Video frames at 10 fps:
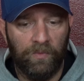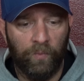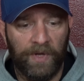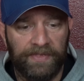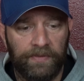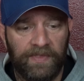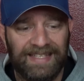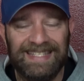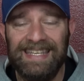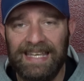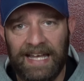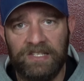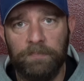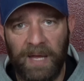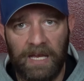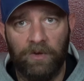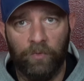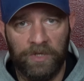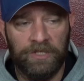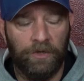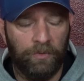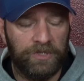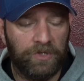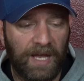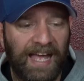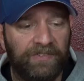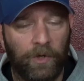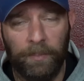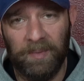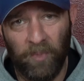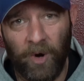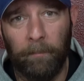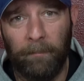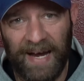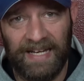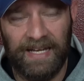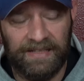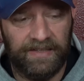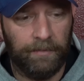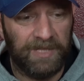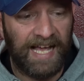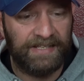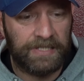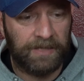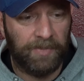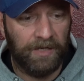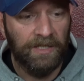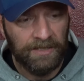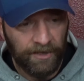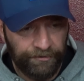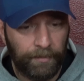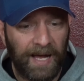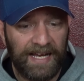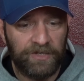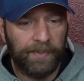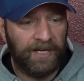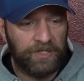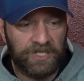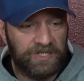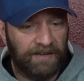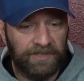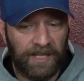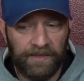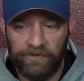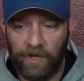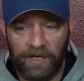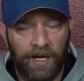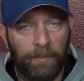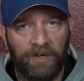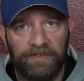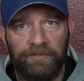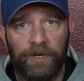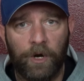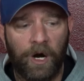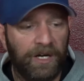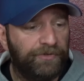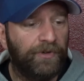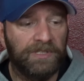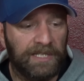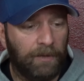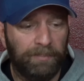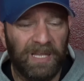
what the TS paint would do, which has a little bit more bite into the plastic. But from my experience, because I've done this on a number of different cars for little